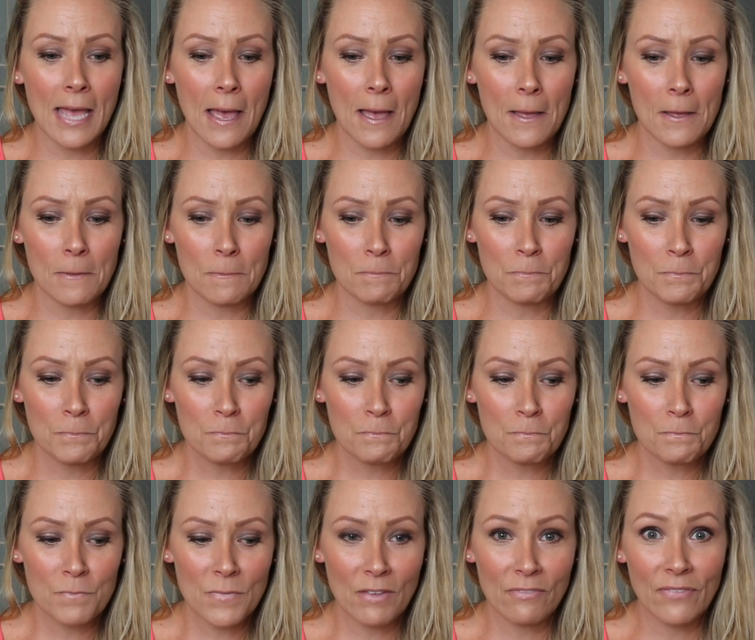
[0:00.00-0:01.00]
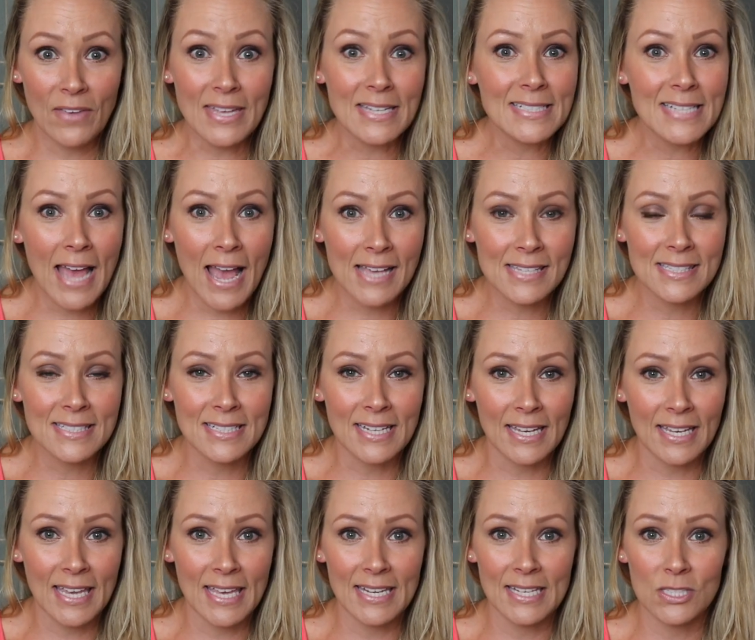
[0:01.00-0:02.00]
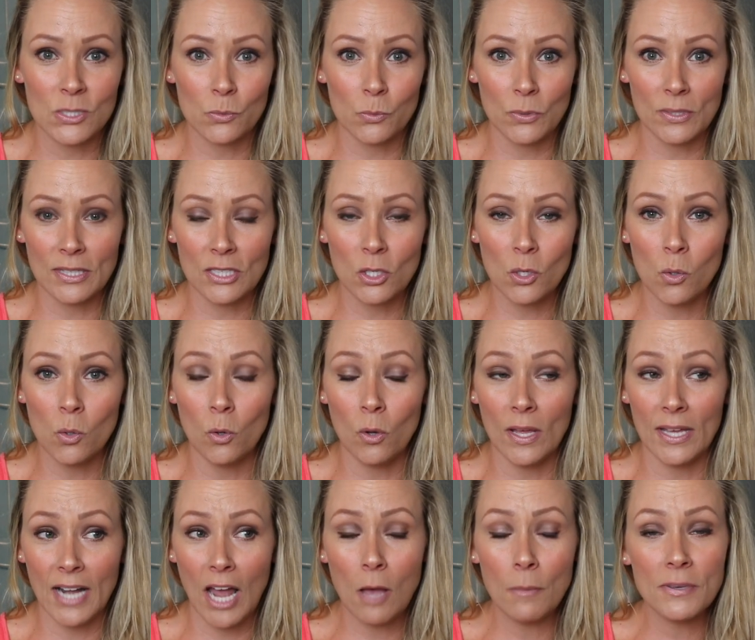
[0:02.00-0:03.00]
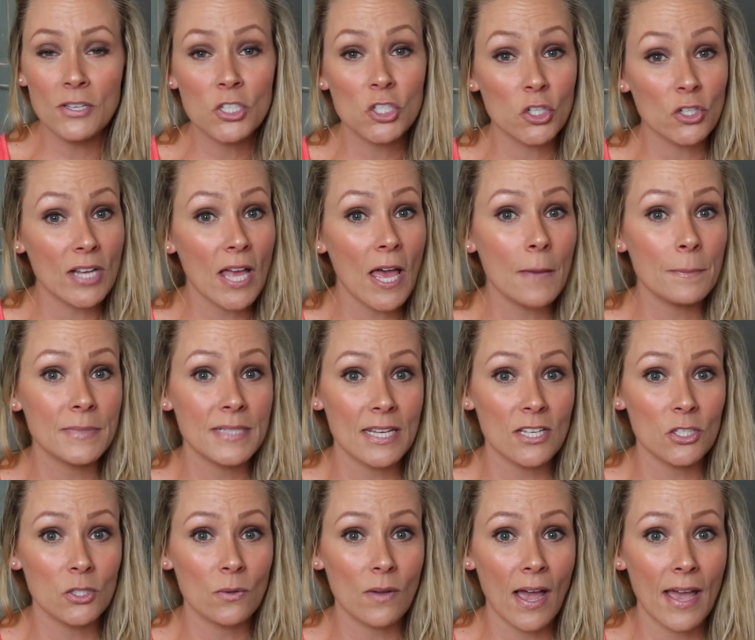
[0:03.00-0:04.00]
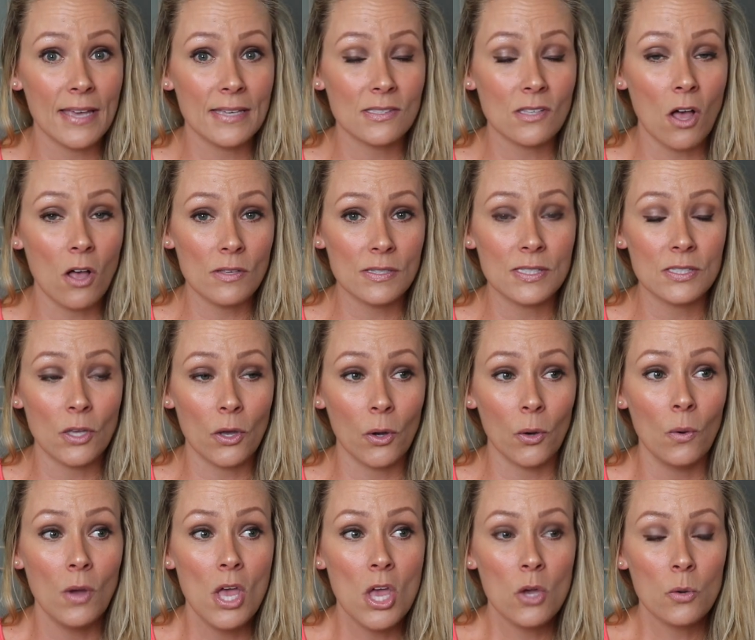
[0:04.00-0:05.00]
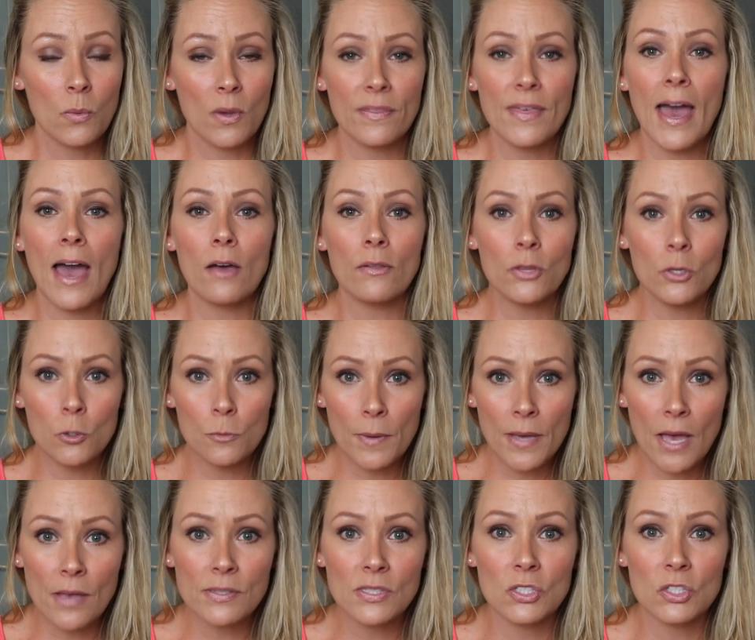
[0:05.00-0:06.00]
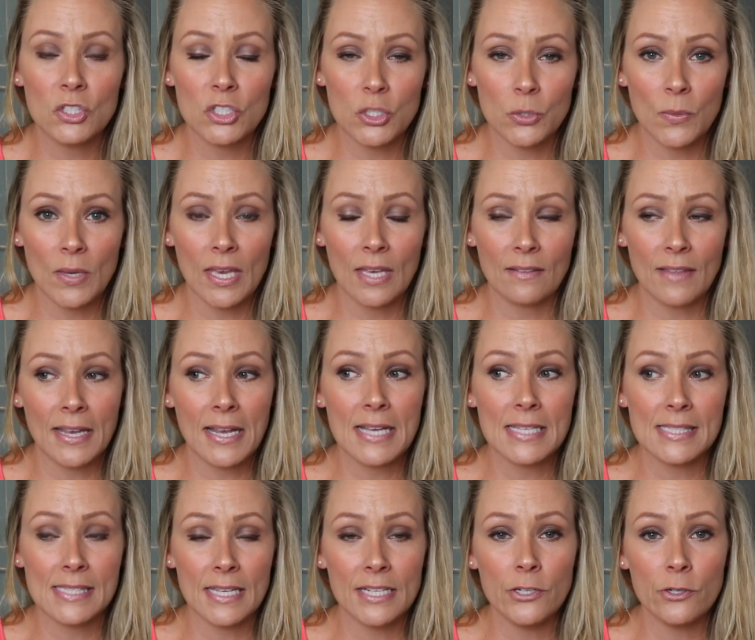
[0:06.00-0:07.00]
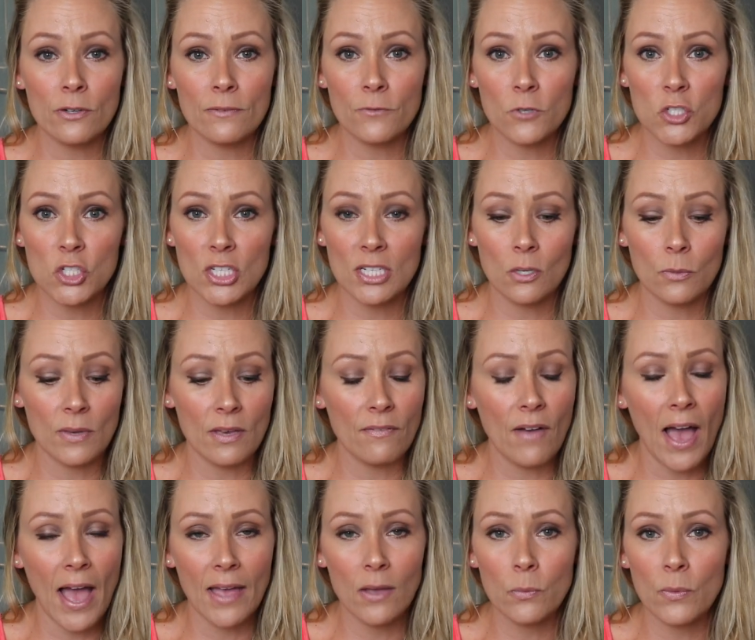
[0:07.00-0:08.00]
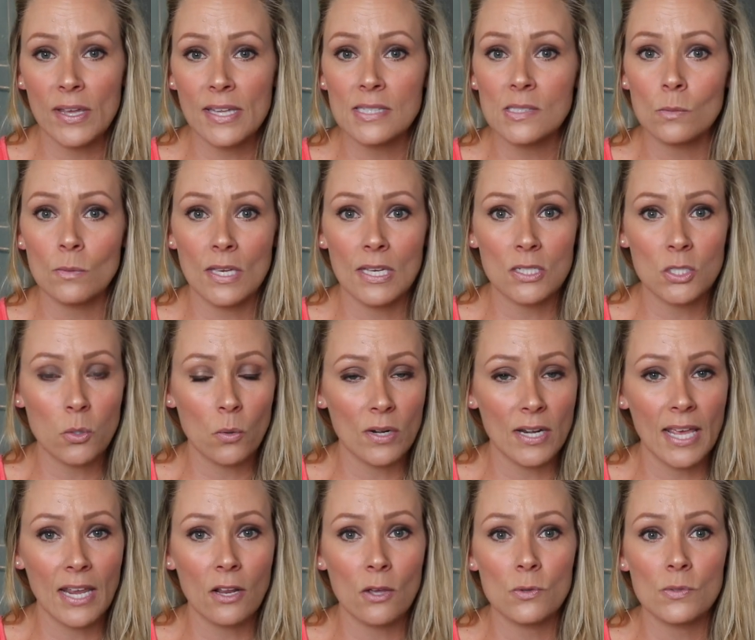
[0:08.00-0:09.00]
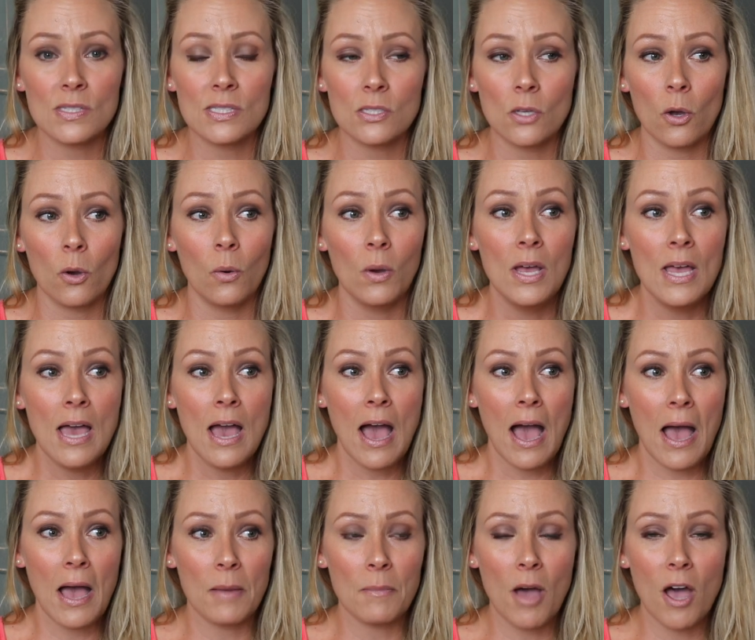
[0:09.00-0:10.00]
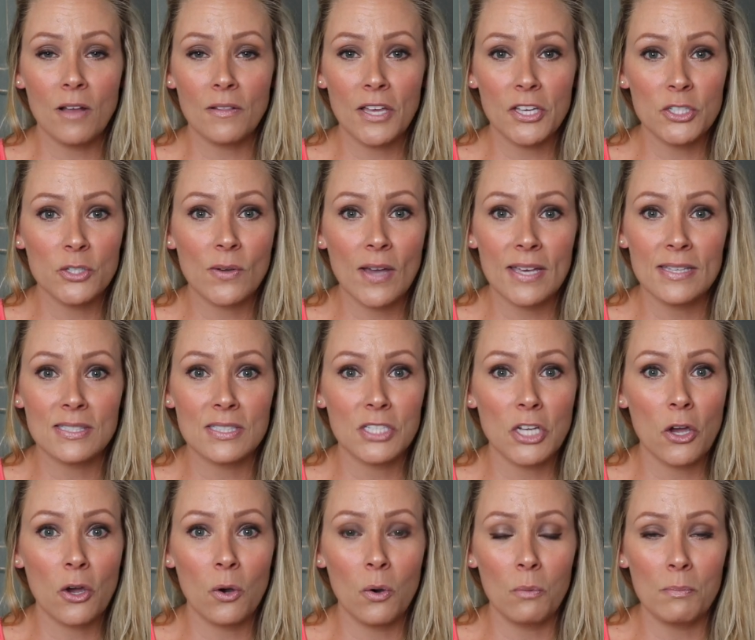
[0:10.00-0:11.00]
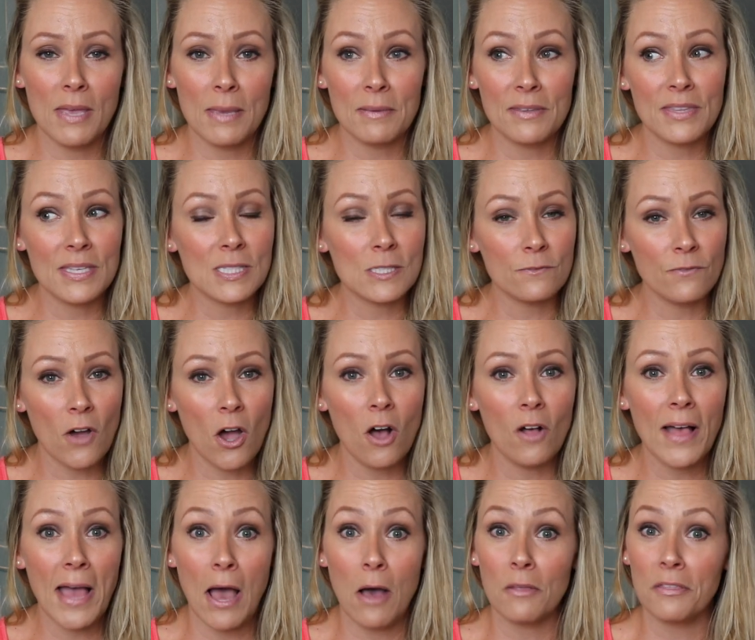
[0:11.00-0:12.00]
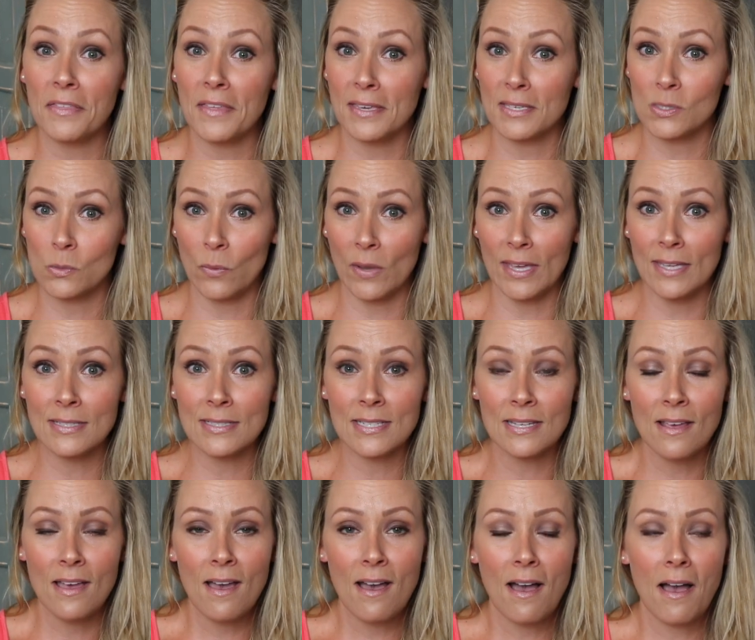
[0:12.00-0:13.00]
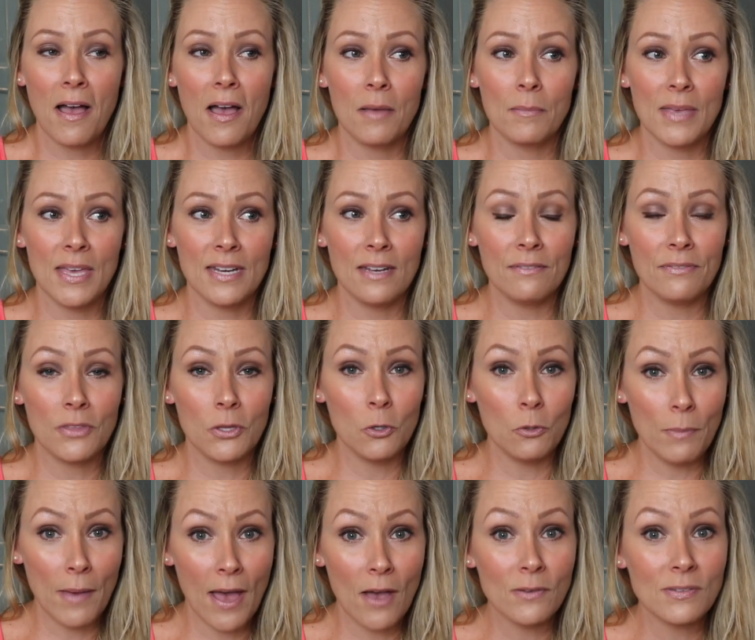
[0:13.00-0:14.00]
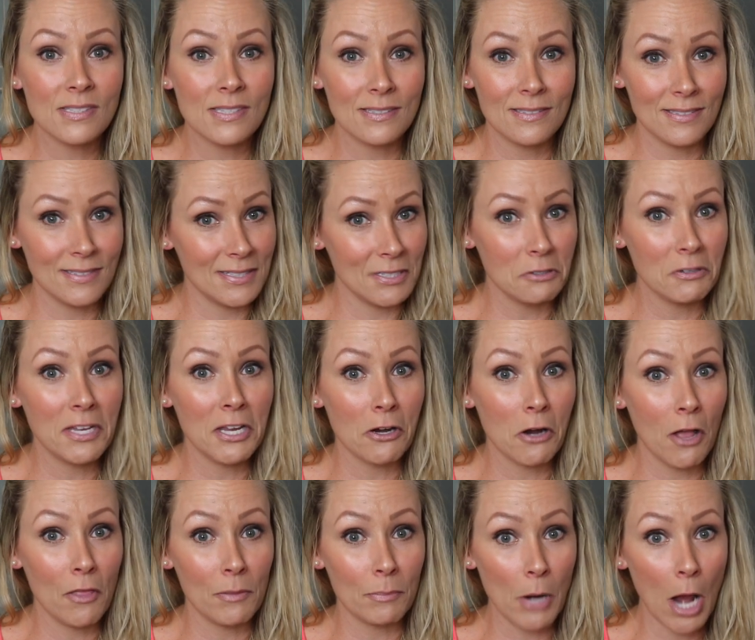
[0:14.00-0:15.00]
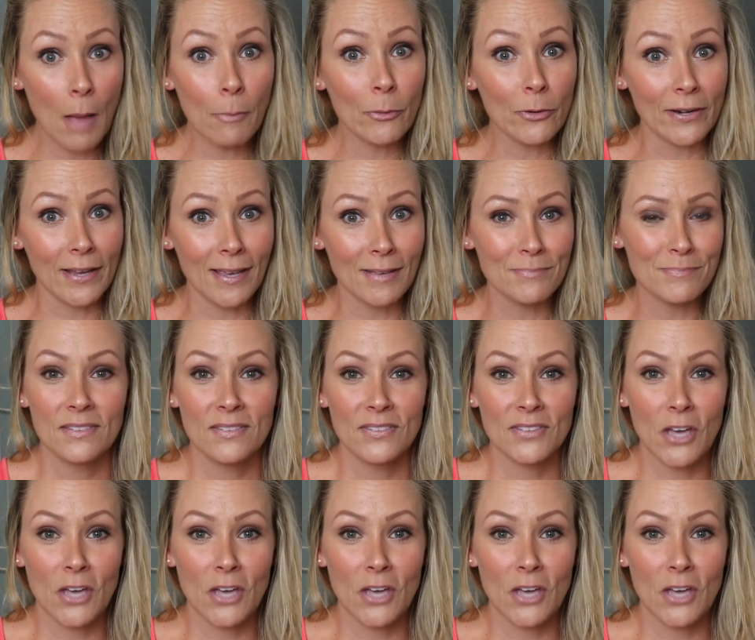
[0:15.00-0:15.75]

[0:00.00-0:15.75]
Um, fantastic and it's really cool. And I'll be sure to update you guys also with how the hoop house is doing. Like I said, here in Virginia, we have high winds, we get tornadoes. So um, I'll let you guys know maybe this fall how things went um, and if the hoop house is still here on the property.